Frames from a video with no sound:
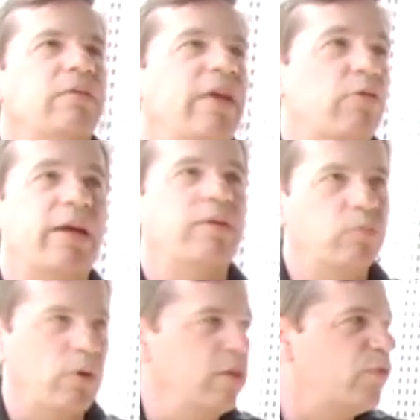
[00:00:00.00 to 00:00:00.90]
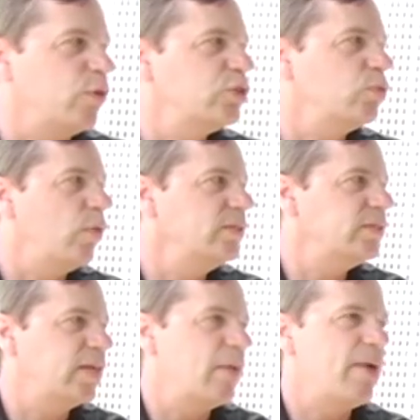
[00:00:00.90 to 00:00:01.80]
they were like one of the first ones
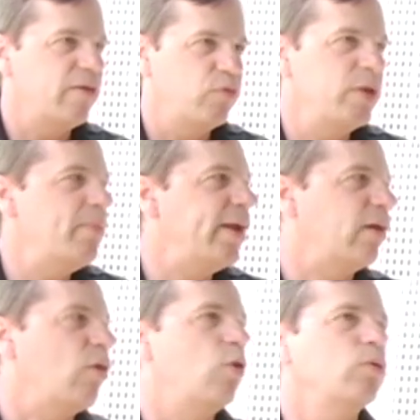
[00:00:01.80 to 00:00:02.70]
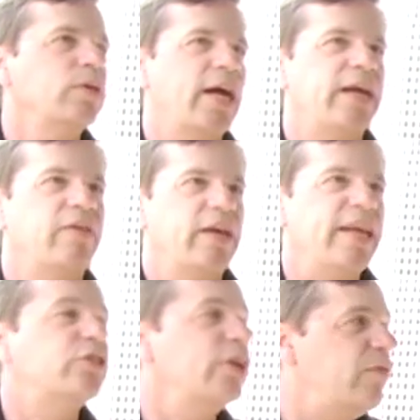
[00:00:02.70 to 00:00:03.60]
to come out of, we make our own kind of
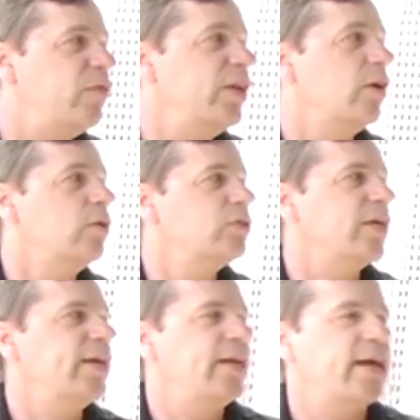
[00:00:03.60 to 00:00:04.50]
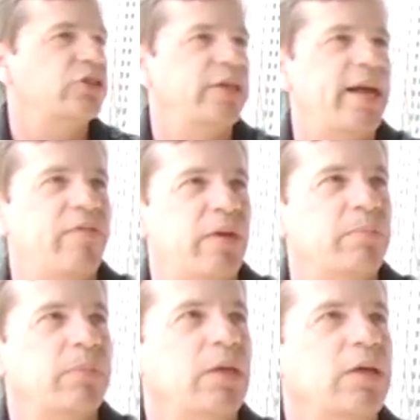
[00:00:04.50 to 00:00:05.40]
internet videos and actually have
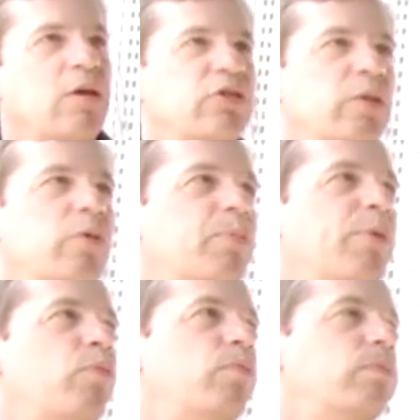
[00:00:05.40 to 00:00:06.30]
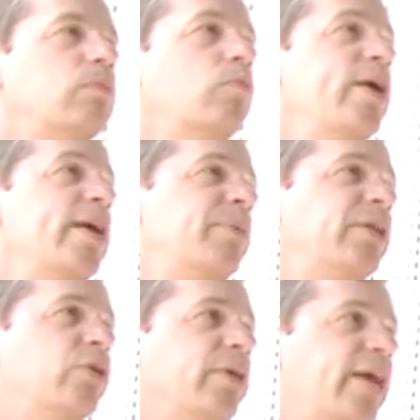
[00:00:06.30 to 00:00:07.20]
them go somewhere. But we had
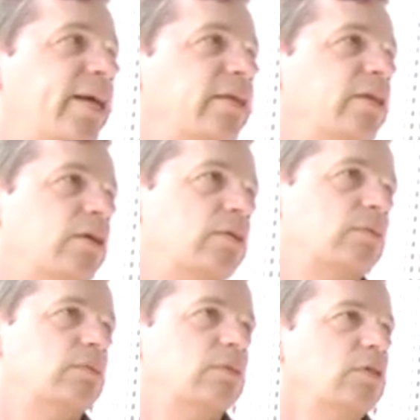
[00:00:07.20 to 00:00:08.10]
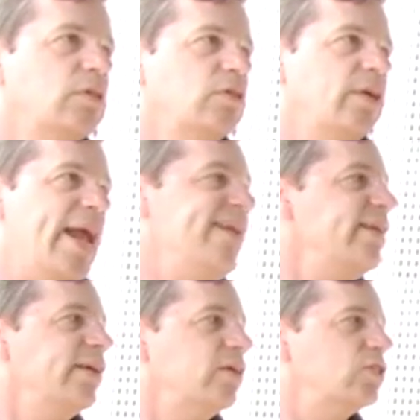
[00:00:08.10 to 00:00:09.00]
been doing that, you know, 8
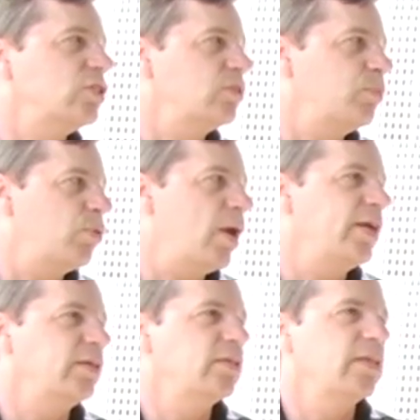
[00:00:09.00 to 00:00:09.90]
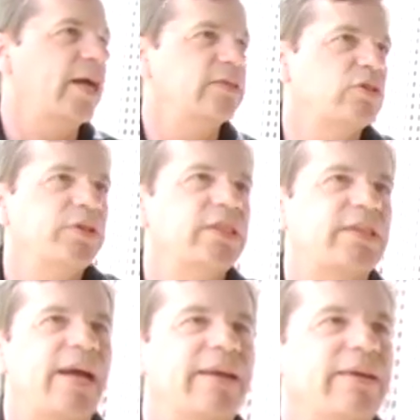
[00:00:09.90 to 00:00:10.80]
years prior to that. So we just
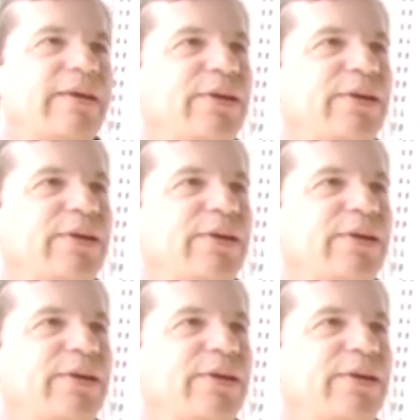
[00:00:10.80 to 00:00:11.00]
kind of,